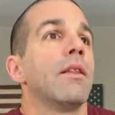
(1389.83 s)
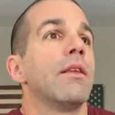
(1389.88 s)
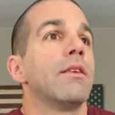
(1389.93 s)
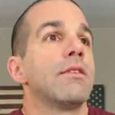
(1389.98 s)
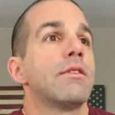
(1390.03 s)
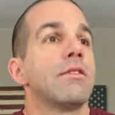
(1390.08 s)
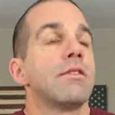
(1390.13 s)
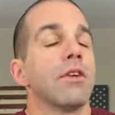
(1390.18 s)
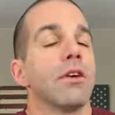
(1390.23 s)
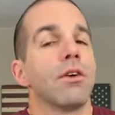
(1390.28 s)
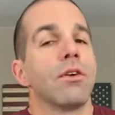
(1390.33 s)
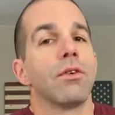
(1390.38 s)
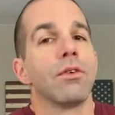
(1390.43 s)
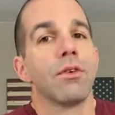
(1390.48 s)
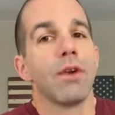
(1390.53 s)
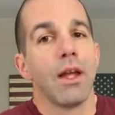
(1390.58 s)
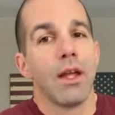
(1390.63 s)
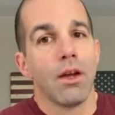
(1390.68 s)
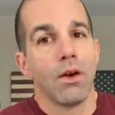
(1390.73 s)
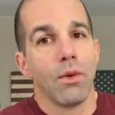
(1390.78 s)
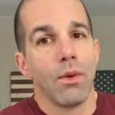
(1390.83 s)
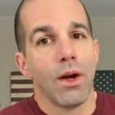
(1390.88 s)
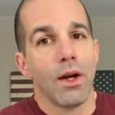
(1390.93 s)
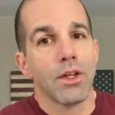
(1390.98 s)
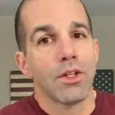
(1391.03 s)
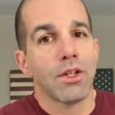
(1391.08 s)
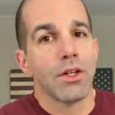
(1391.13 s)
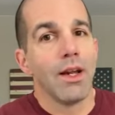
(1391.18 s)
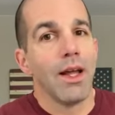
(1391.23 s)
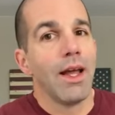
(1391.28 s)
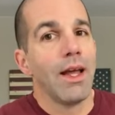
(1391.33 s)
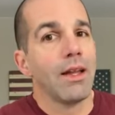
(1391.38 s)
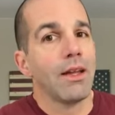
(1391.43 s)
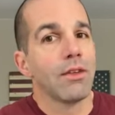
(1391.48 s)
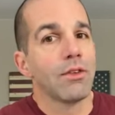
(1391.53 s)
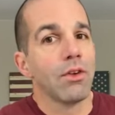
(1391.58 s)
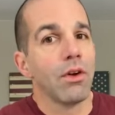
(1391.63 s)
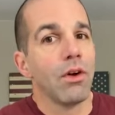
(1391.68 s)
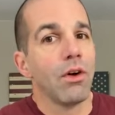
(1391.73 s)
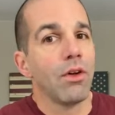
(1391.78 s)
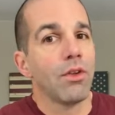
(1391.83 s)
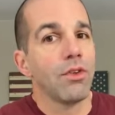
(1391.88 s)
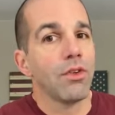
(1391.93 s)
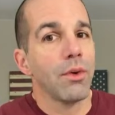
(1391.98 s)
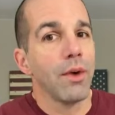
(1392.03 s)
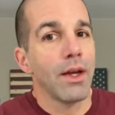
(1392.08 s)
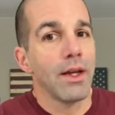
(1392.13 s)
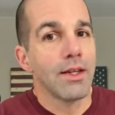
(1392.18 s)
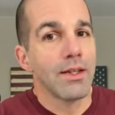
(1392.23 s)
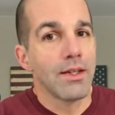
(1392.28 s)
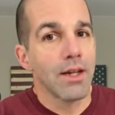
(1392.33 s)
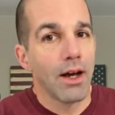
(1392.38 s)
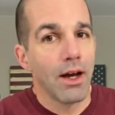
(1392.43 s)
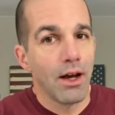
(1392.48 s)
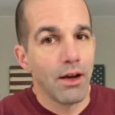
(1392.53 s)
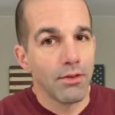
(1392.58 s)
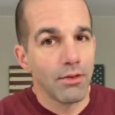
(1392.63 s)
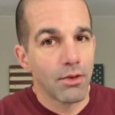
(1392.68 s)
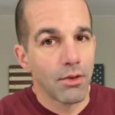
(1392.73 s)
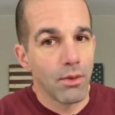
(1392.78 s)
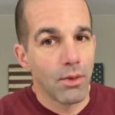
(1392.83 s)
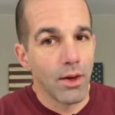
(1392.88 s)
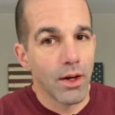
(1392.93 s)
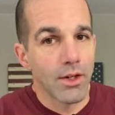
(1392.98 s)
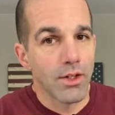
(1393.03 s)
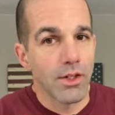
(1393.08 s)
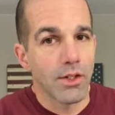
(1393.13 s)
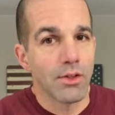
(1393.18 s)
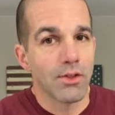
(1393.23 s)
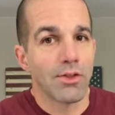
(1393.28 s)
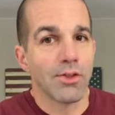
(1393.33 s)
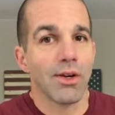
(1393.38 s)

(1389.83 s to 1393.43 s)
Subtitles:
this is a great question, and it's also a tough question,